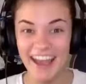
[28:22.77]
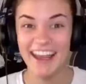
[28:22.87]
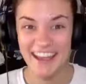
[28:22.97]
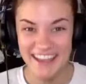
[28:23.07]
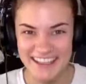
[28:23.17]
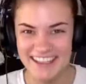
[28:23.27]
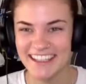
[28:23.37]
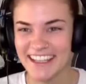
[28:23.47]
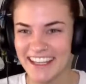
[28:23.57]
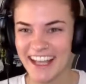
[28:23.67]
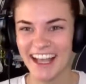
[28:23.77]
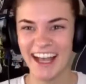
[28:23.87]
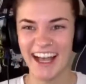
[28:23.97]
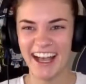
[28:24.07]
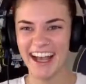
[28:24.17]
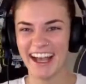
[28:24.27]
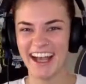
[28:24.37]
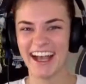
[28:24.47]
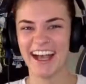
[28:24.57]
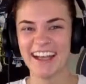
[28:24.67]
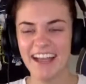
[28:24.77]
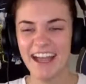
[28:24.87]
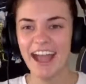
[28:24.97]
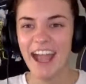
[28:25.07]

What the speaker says: like me? Like, I'm like,